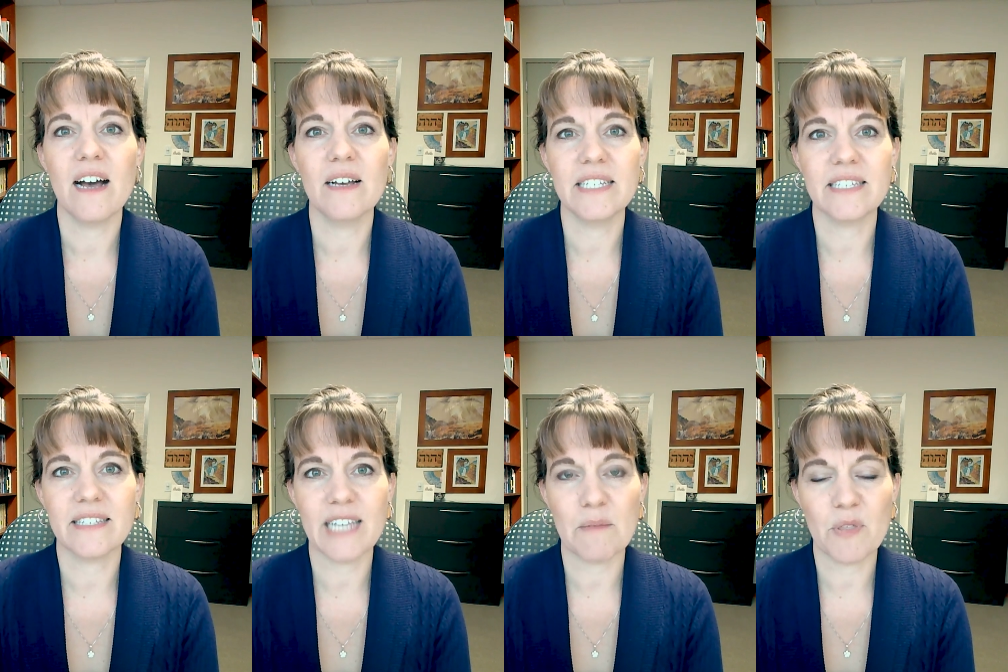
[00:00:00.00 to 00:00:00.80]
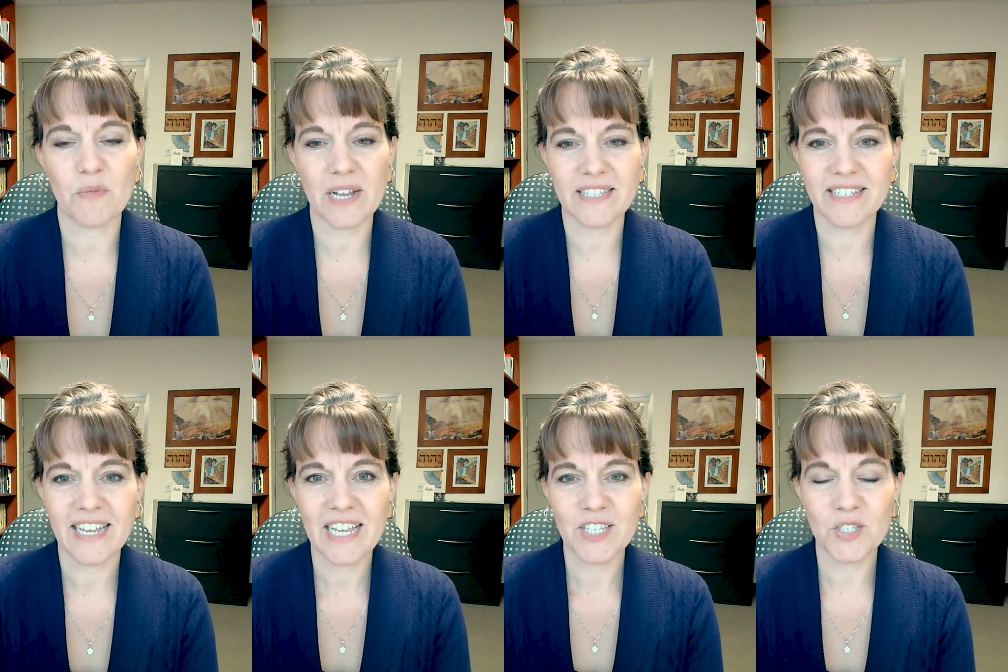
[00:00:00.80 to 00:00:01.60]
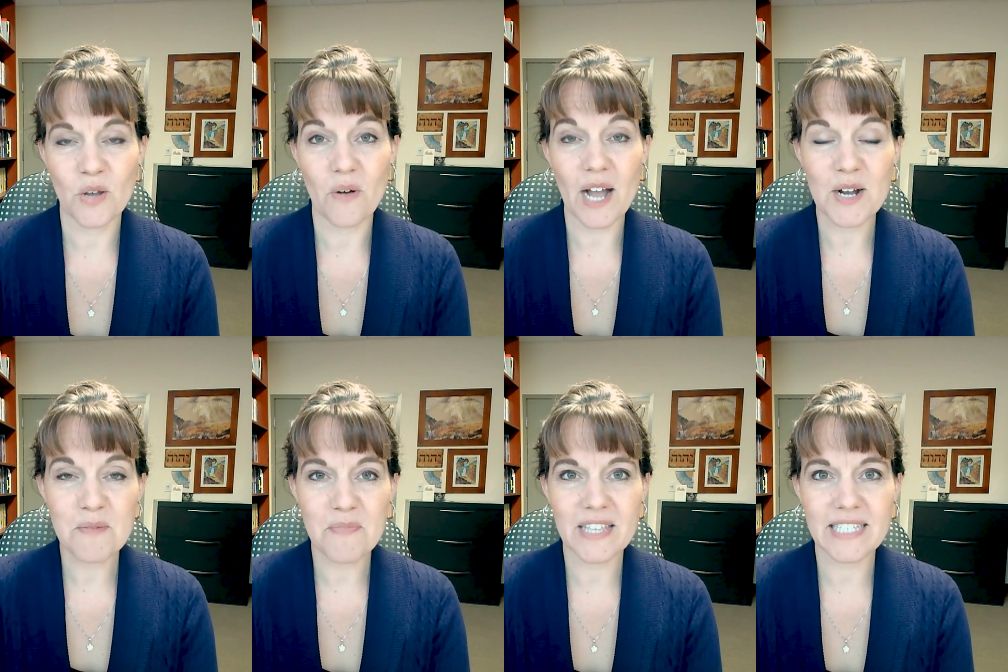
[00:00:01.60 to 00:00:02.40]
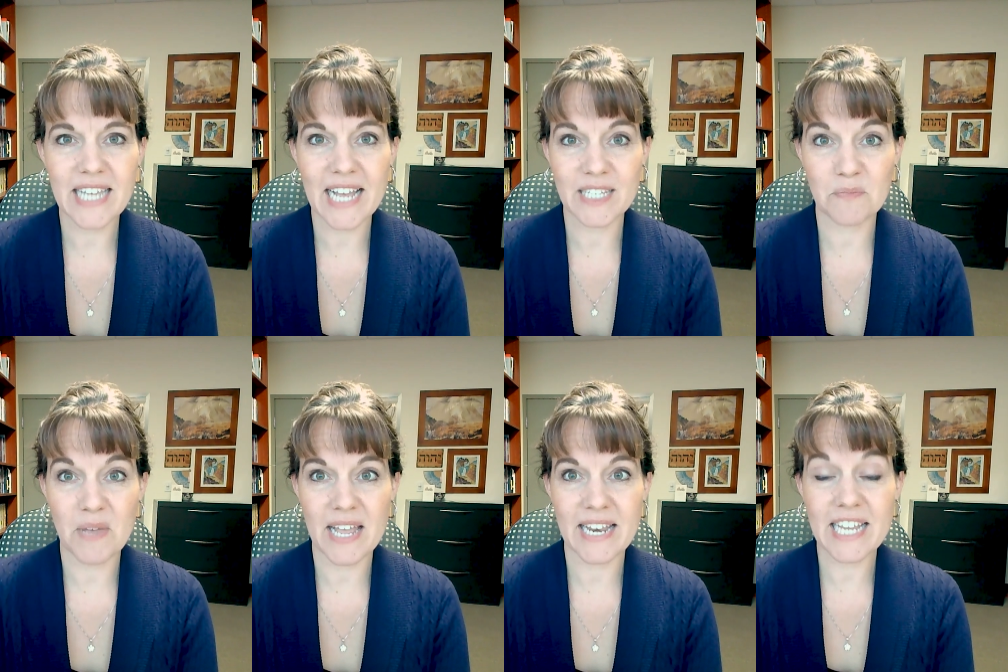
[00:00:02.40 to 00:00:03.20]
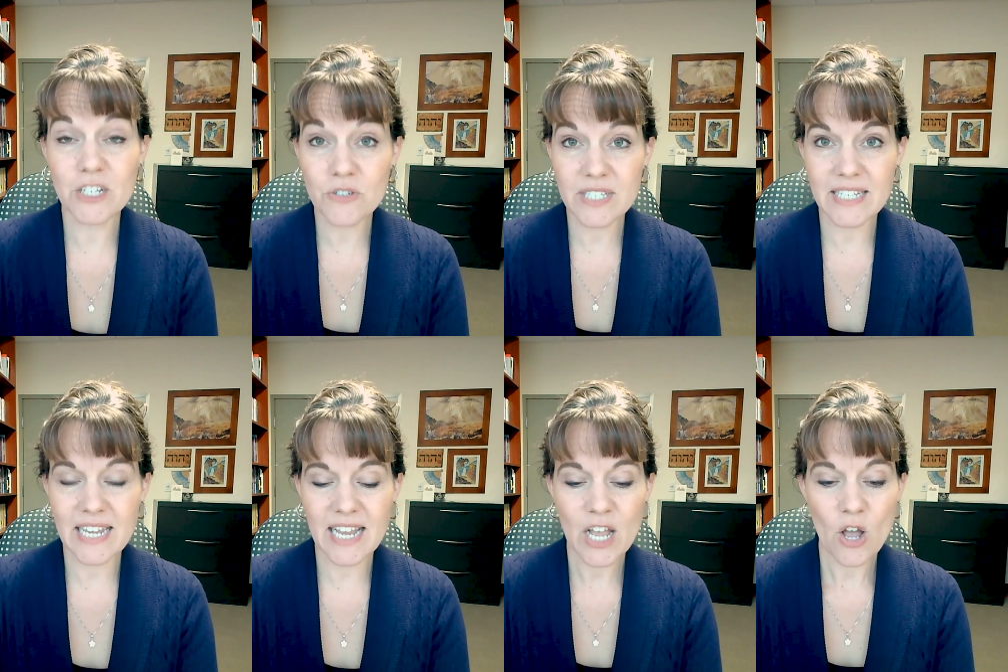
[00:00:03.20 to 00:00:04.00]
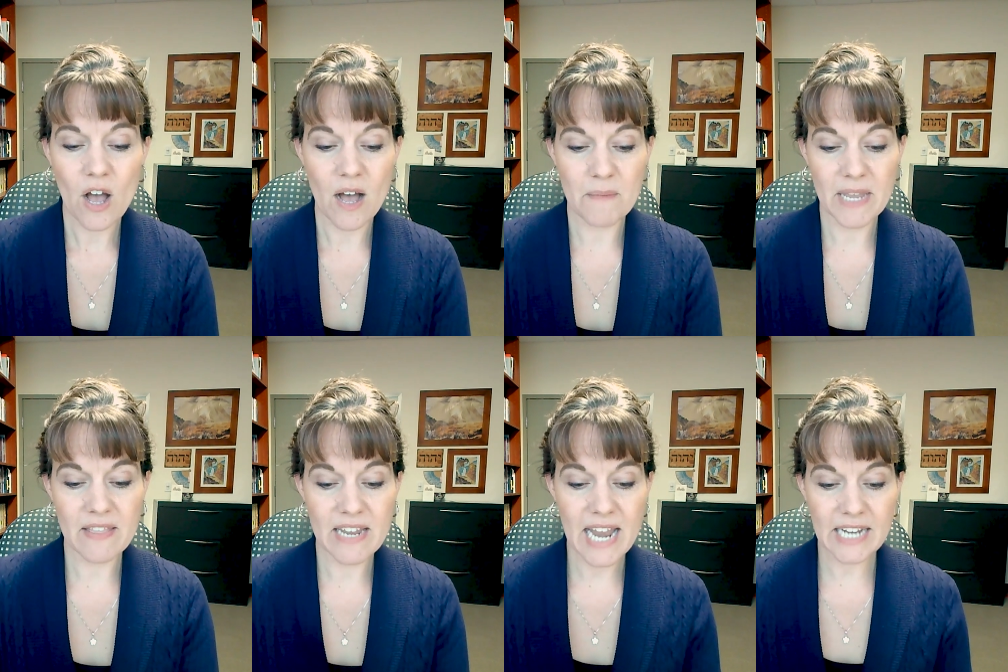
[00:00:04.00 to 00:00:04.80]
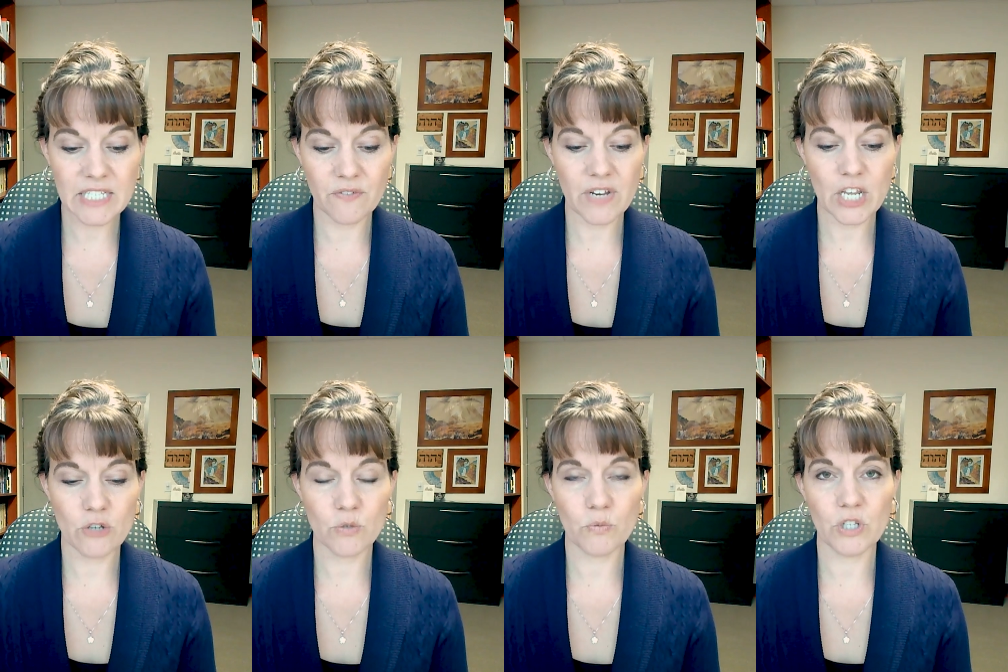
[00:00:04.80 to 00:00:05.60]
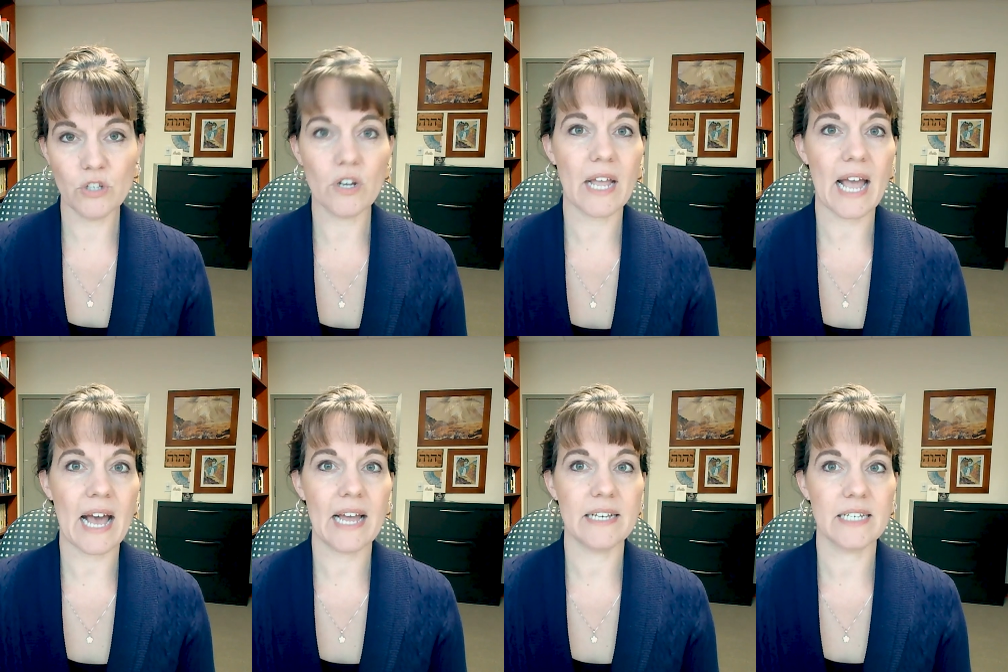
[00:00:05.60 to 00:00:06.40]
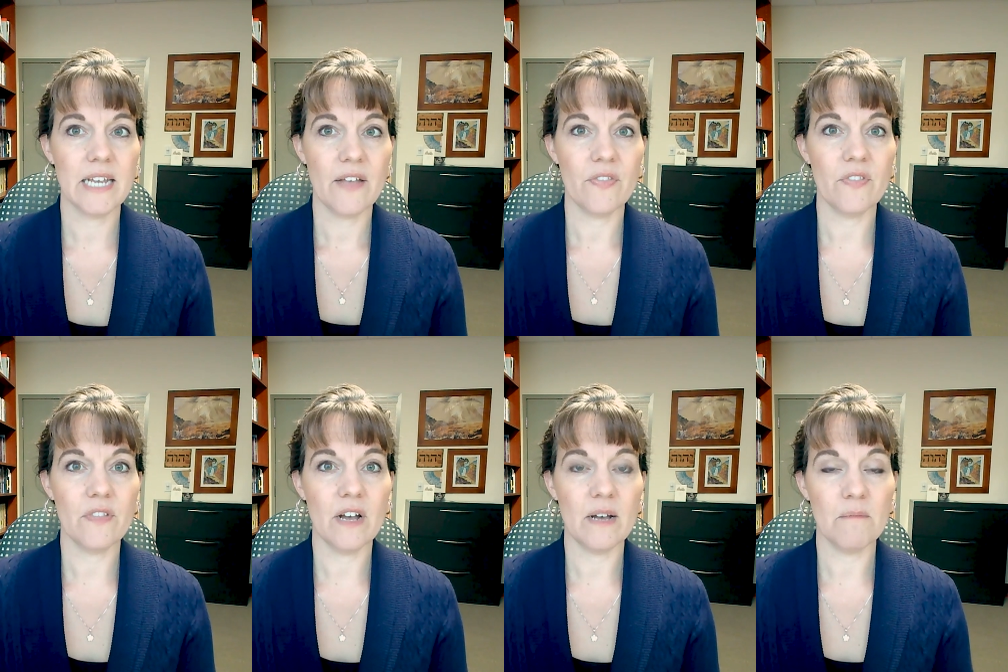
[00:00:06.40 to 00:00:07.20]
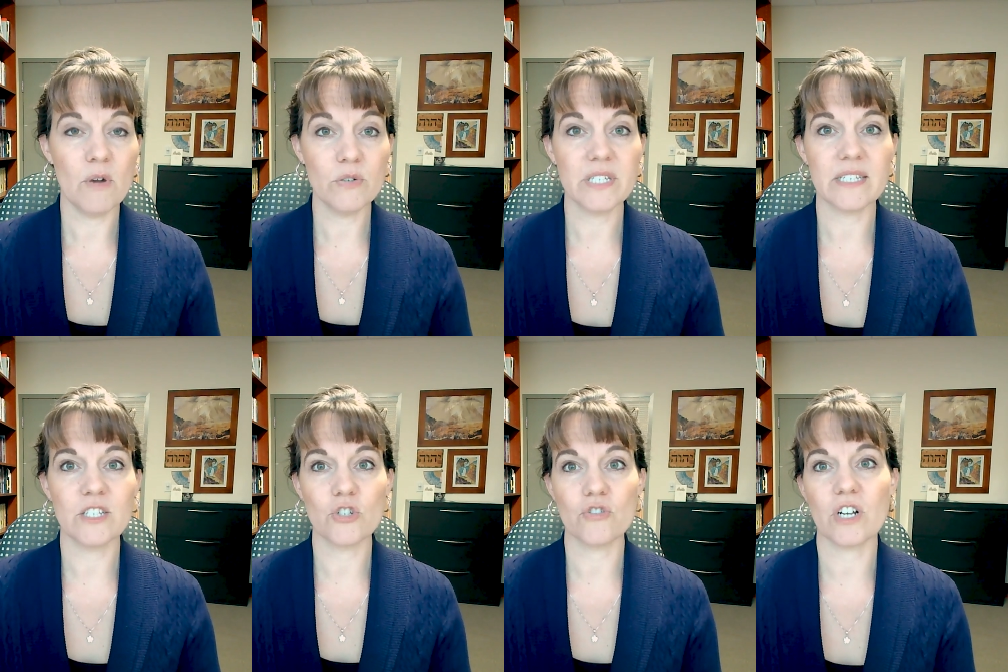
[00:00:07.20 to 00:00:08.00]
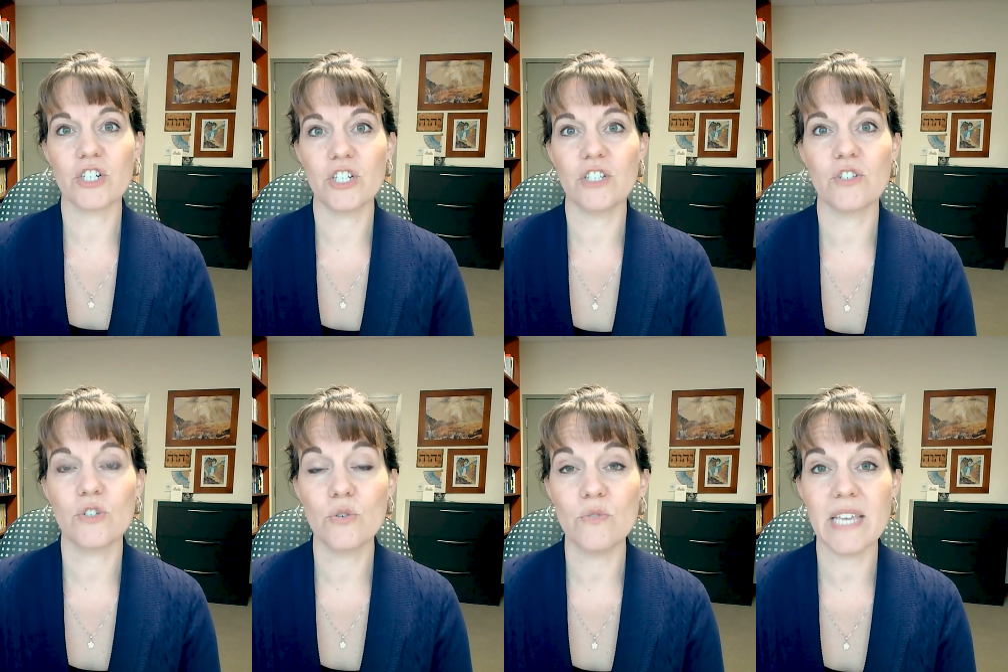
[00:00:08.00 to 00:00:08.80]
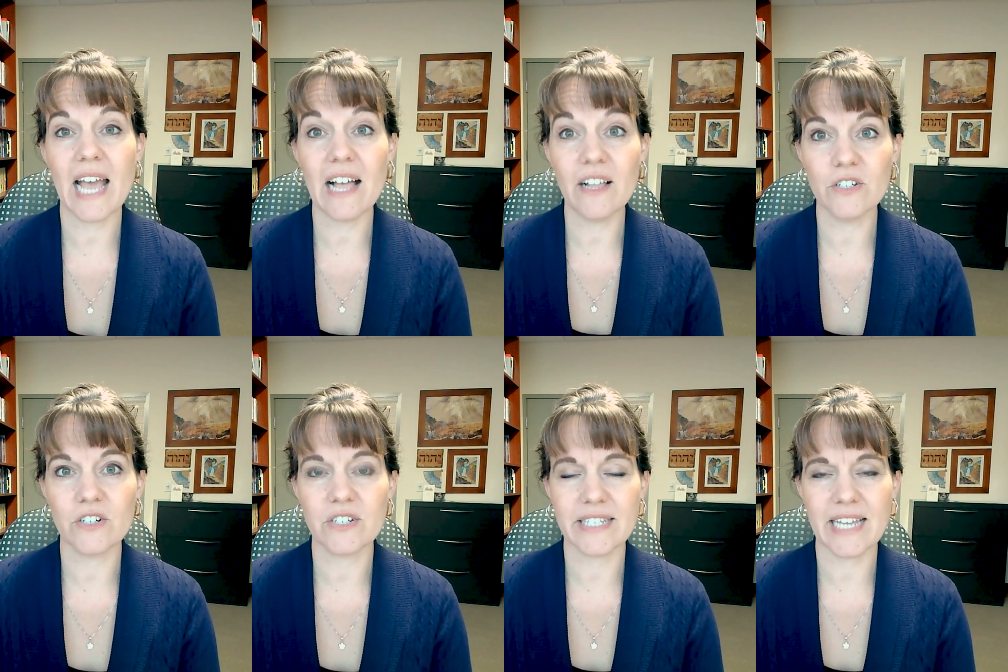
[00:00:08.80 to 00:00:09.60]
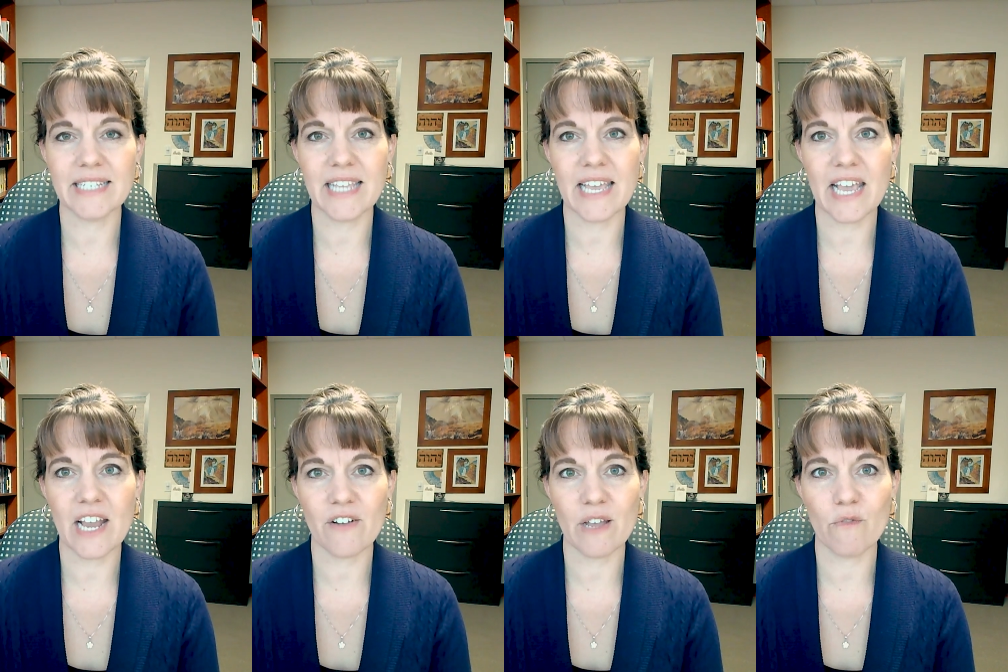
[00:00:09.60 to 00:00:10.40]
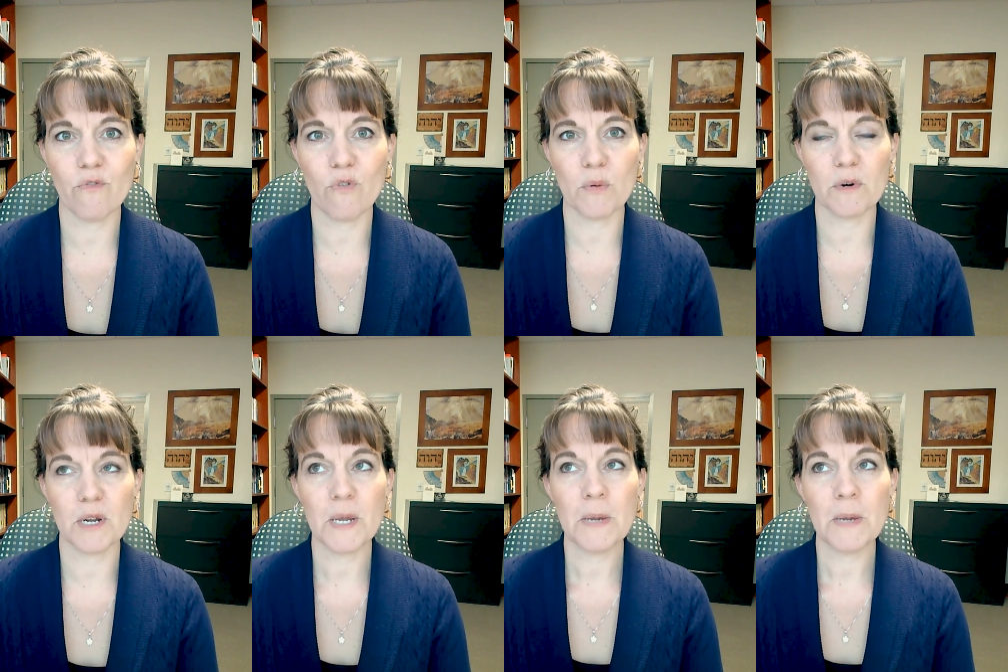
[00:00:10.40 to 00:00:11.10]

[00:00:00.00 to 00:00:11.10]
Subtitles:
Is a Sabbath rest. So I hope this has been interesting. In the next videos, we'll look at Moses' instructions to the elders as they carry it forward.